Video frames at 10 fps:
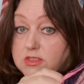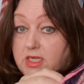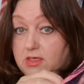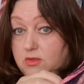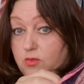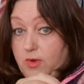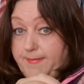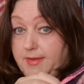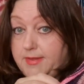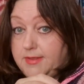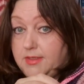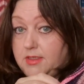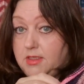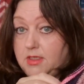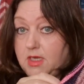second whip.
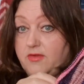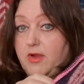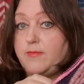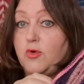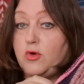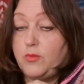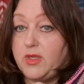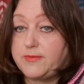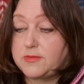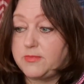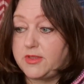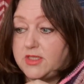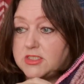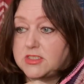I've got more whips, but